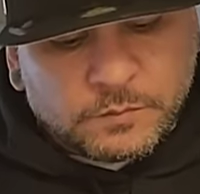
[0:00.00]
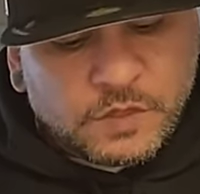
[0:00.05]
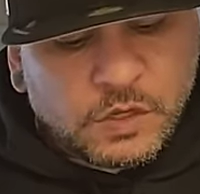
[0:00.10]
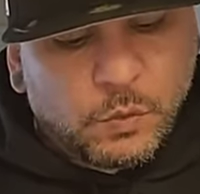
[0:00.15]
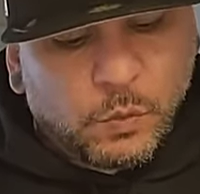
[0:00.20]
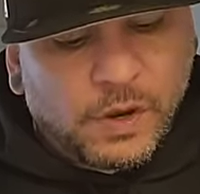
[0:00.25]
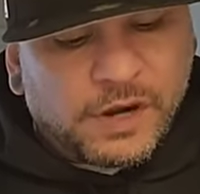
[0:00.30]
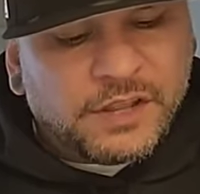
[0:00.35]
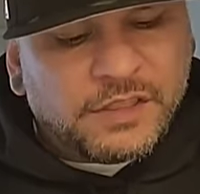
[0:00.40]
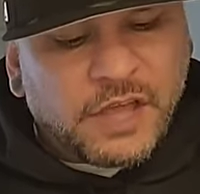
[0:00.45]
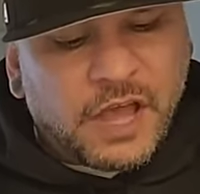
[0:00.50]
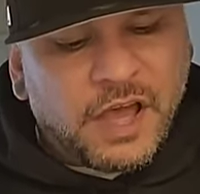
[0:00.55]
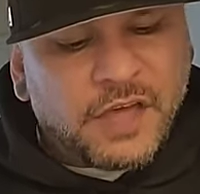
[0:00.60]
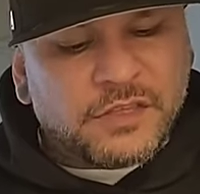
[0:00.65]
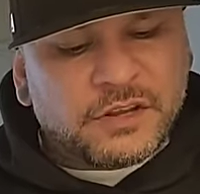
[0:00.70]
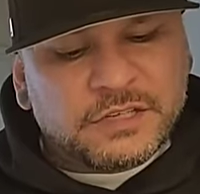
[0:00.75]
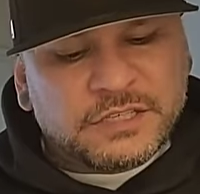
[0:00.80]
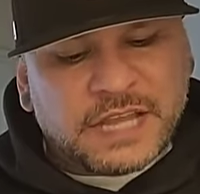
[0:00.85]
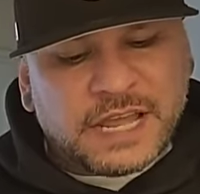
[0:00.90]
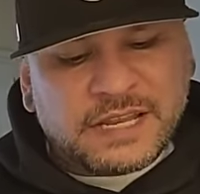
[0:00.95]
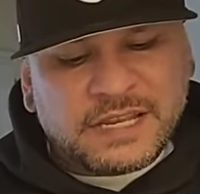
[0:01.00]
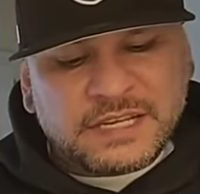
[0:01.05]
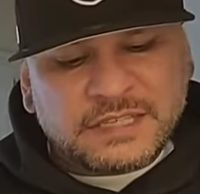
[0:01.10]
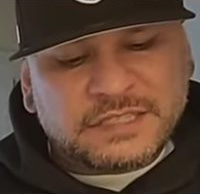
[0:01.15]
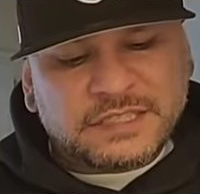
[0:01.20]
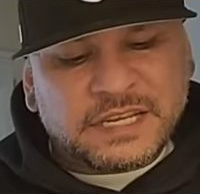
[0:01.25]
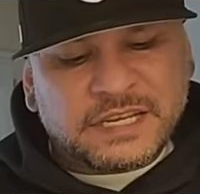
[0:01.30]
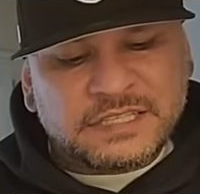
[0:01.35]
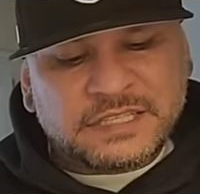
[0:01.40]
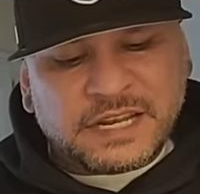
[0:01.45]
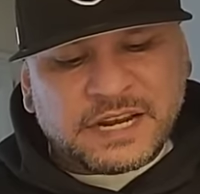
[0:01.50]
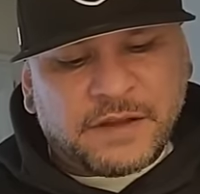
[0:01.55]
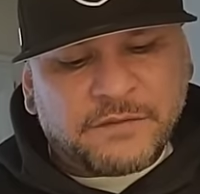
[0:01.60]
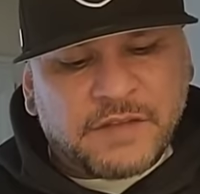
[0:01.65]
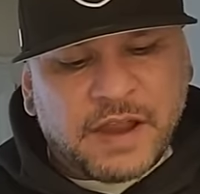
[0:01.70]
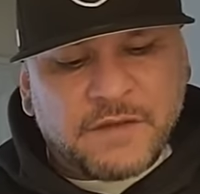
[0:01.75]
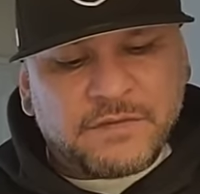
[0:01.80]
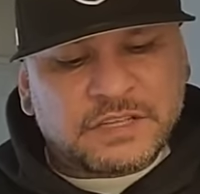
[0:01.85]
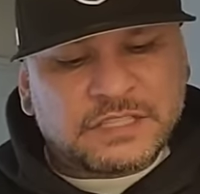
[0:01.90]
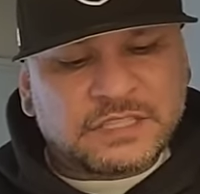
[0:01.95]
one of the other deadliest cities that
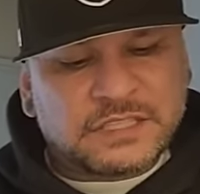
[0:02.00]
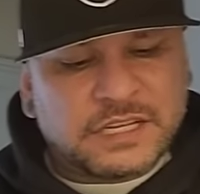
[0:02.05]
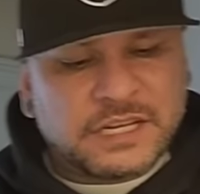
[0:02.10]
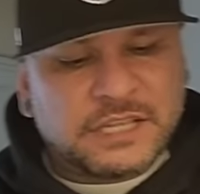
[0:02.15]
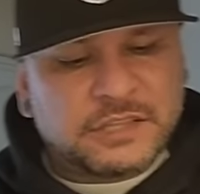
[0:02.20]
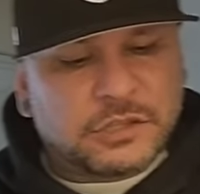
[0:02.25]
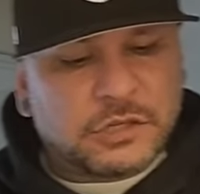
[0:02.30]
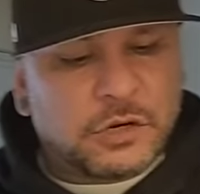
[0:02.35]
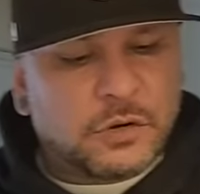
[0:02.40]
I've ever slid